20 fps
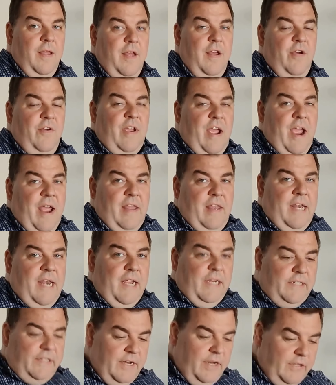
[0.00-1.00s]
Okay, the
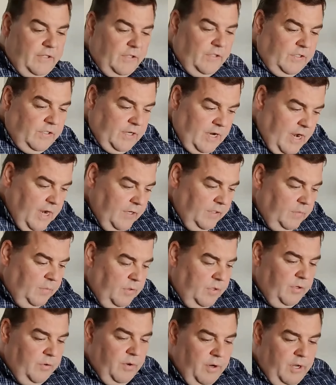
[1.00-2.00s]
next exercise
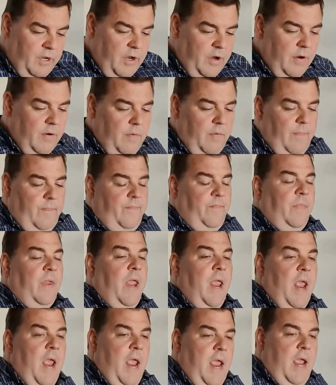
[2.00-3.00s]
we're doing here
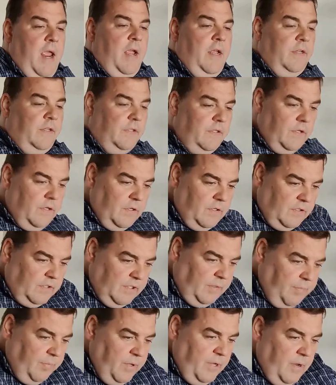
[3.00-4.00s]
is
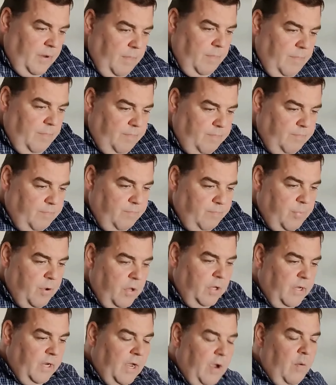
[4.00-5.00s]
simply
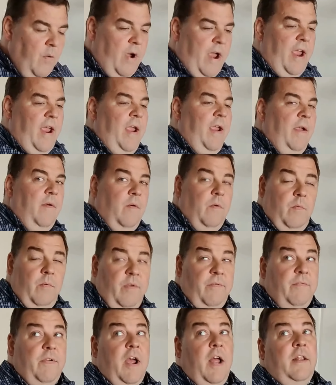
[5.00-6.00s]
pulling away.
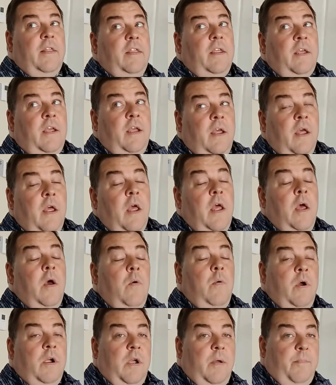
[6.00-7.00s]
We've got the
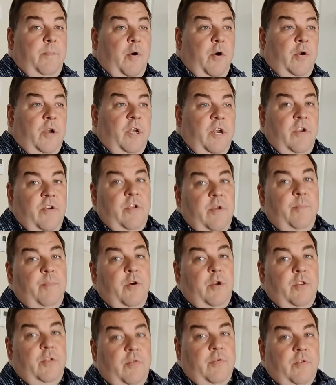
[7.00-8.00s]
one component here you
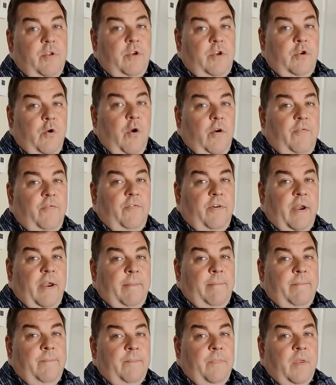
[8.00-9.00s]
put through the door
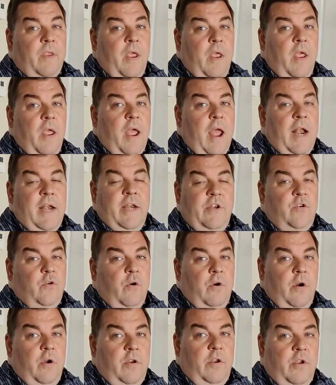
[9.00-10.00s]
frame. Any
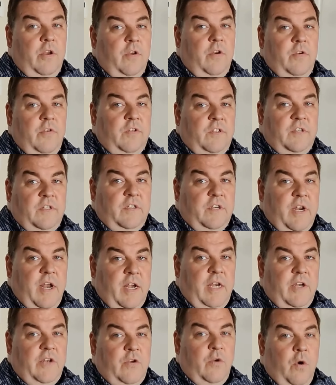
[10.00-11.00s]
door, you can use this in
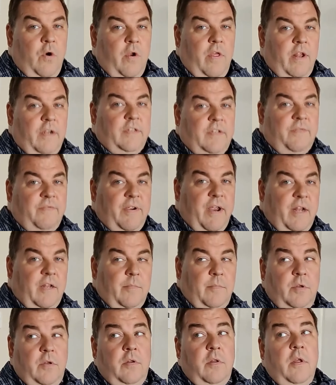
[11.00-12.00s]
any door that's
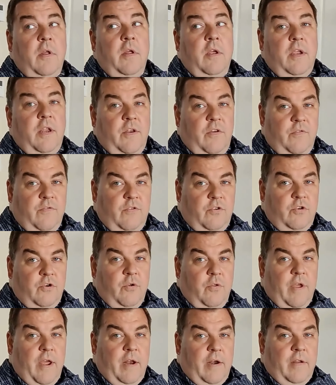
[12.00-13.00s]
available. Can you
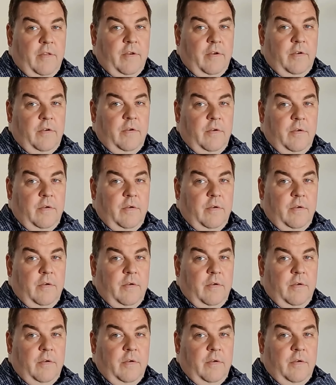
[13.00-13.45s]
show that on the...